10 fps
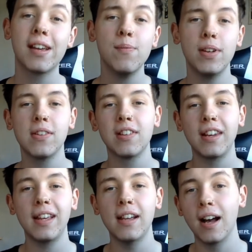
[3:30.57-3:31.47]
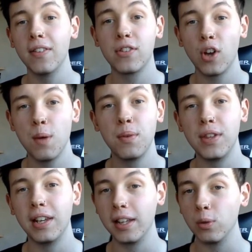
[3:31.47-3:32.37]
convincingly at the time of
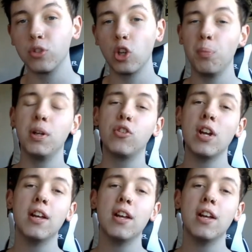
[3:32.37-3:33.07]
the illegal stoppage,